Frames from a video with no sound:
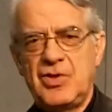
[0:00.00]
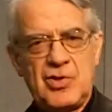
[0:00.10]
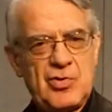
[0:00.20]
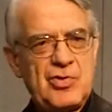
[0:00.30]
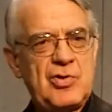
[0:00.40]

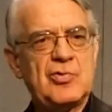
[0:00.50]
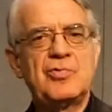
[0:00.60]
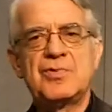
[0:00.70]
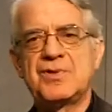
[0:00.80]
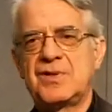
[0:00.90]
video
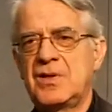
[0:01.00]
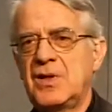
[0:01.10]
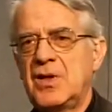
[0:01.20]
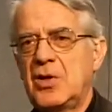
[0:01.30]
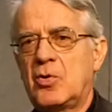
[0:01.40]
news,
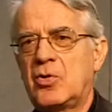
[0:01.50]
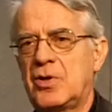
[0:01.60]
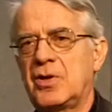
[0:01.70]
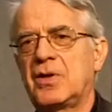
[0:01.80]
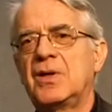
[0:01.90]

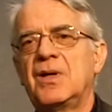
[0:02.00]
or